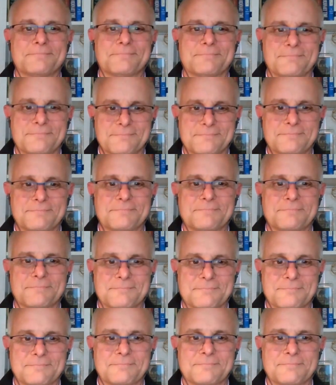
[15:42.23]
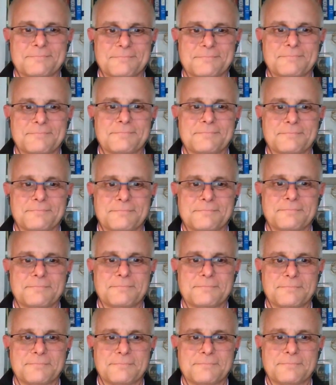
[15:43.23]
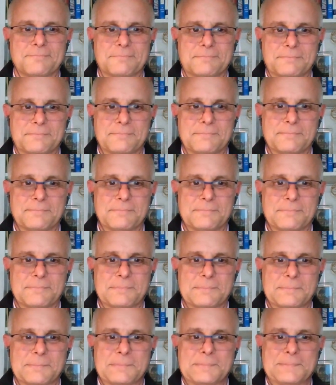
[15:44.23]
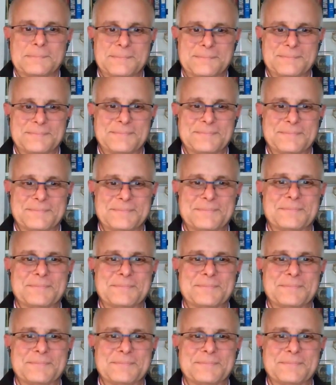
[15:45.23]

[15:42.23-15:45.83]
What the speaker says: This person isn't speaking.